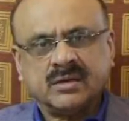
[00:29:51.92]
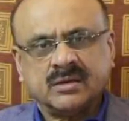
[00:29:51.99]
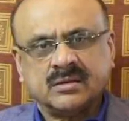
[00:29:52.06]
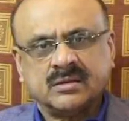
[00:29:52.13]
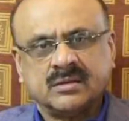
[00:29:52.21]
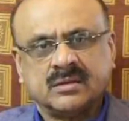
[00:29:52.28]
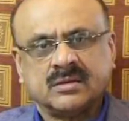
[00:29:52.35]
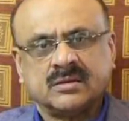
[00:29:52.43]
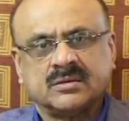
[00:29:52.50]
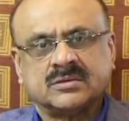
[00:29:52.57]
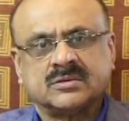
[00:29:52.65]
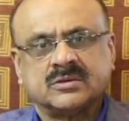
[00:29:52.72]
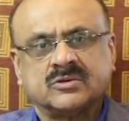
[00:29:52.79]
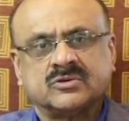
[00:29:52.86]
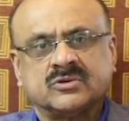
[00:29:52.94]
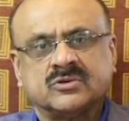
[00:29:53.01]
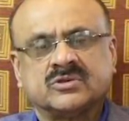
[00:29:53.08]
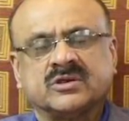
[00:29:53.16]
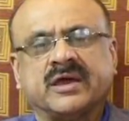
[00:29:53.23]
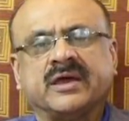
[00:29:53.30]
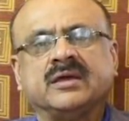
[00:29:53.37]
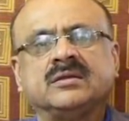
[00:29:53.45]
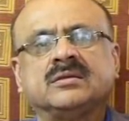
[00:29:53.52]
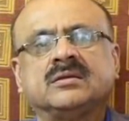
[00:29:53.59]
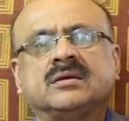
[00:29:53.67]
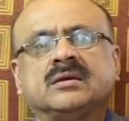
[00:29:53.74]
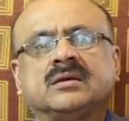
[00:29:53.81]
in this
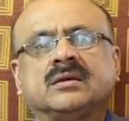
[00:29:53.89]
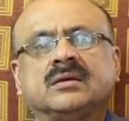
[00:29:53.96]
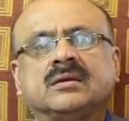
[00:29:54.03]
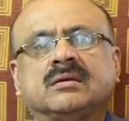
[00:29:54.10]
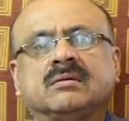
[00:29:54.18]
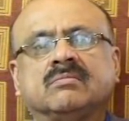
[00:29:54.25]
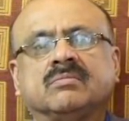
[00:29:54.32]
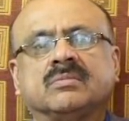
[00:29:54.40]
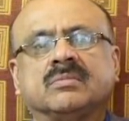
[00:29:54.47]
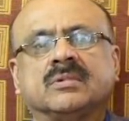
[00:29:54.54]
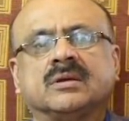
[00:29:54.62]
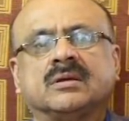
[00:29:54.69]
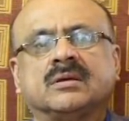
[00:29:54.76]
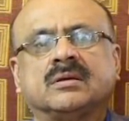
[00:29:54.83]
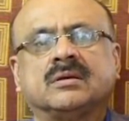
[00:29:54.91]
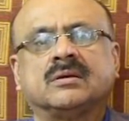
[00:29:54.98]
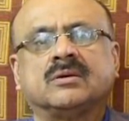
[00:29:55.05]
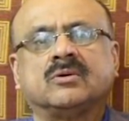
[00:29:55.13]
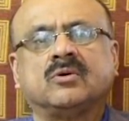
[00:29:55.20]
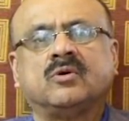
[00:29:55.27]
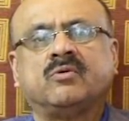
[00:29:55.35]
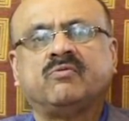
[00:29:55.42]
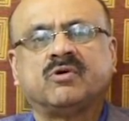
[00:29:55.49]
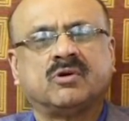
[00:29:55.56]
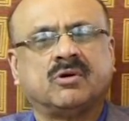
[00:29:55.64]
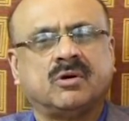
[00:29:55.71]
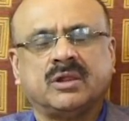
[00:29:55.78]
society,
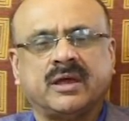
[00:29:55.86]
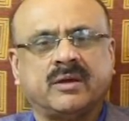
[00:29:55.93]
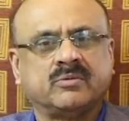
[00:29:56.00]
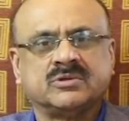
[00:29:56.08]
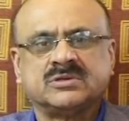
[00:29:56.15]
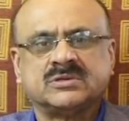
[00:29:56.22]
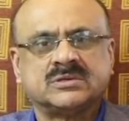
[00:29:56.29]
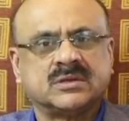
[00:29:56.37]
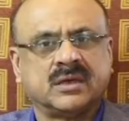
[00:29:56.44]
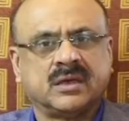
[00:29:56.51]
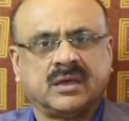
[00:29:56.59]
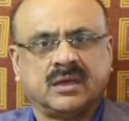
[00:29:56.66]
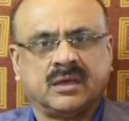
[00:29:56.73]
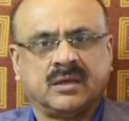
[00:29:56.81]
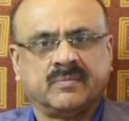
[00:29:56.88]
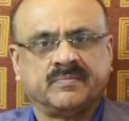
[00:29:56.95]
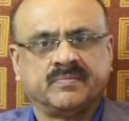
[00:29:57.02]
overall, I would say,